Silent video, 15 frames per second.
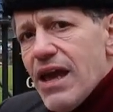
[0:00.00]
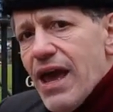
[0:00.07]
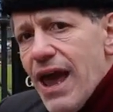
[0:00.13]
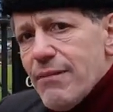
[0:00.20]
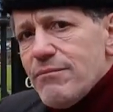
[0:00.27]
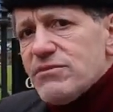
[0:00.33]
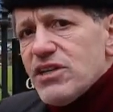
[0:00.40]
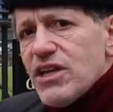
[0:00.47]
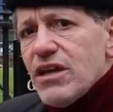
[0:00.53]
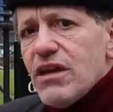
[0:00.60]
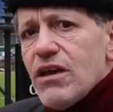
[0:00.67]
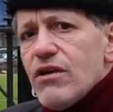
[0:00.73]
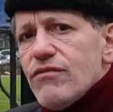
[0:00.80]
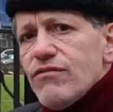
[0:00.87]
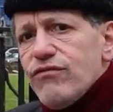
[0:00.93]
empty
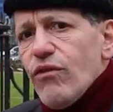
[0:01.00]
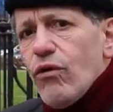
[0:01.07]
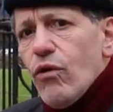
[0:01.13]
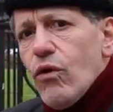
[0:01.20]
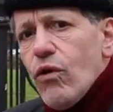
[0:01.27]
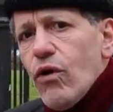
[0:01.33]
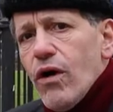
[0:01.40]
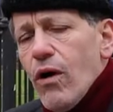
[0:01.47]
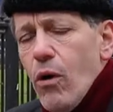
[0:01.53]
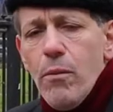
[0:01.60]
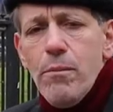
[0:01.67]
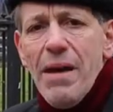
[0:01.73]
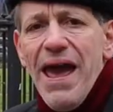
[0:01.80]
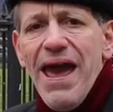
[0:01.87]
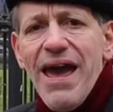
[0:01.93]
or
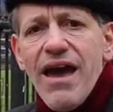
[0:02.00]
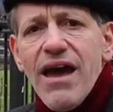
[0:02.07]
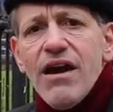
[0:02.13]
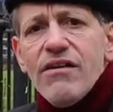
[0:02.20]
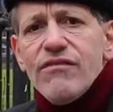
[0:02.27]
bare